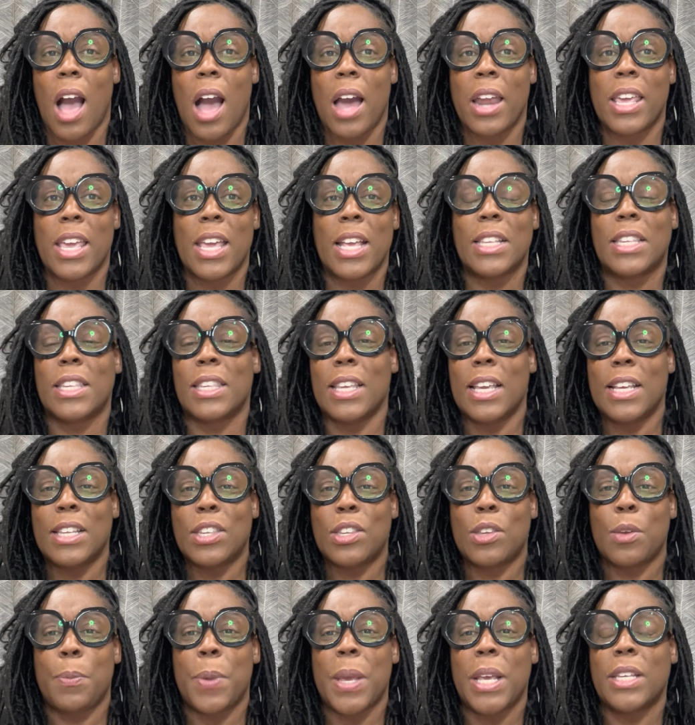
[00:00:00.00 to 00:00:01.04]
audience needs
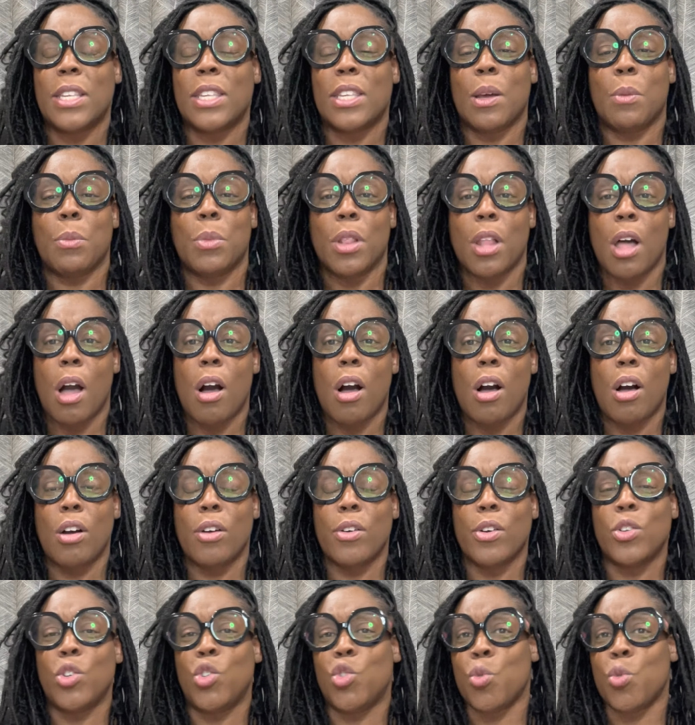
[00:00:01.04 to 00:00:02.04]
to be some long,